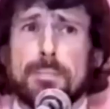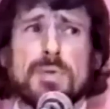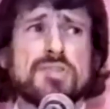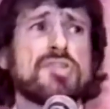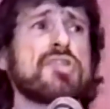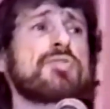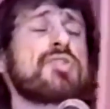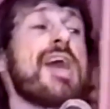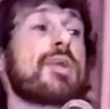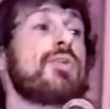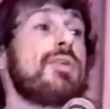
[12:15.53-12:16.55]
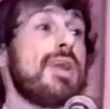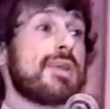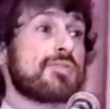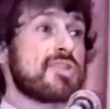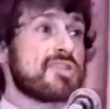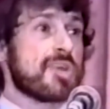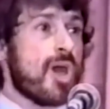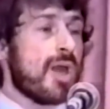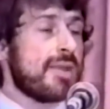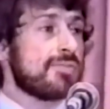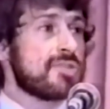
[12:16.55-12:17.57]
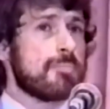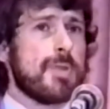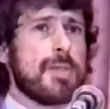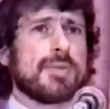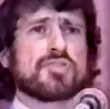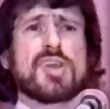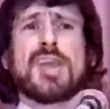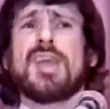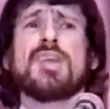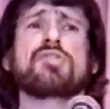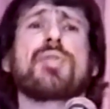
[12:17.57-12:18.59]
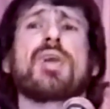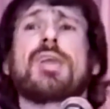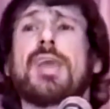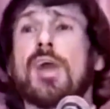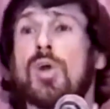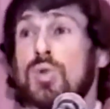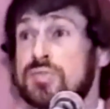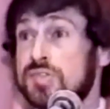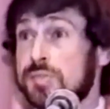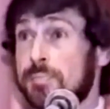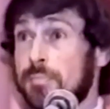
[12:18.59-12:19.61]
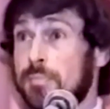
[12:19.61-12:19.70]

This is a technique designed to ease the guilt